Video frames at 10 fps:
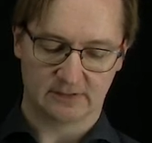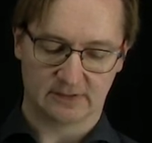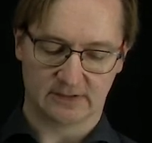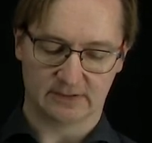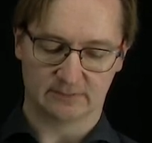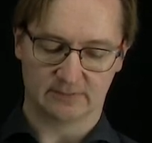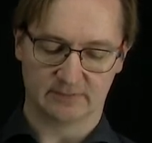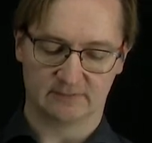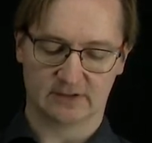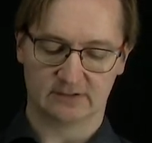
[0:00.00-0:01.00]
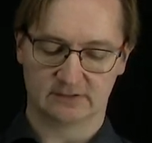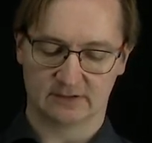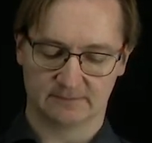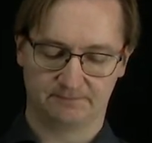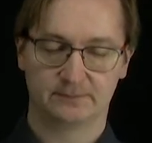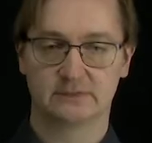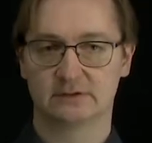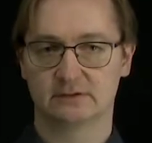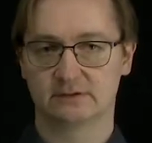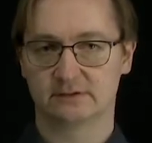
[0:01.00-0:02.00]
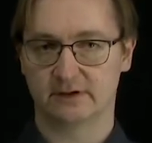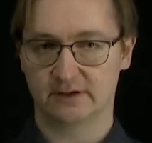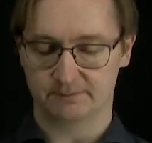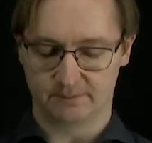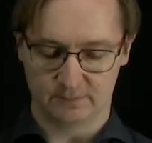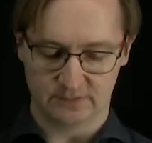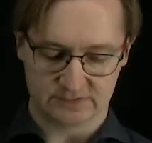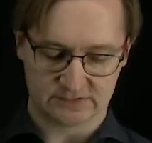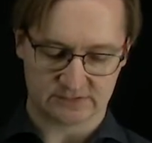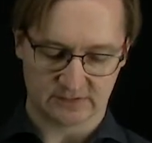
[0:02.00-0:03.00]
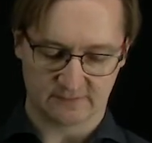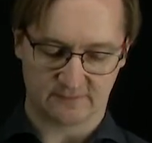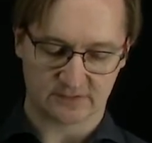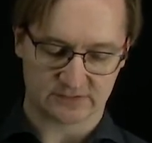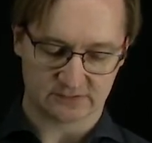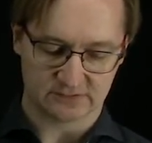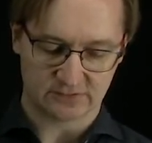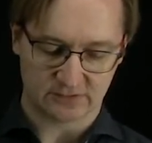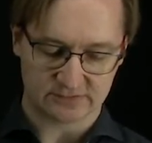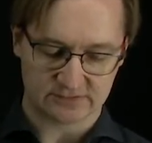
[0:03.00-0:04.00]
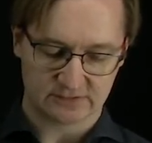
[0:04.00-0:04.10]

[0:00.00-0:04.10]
and we will write the type which the function returns.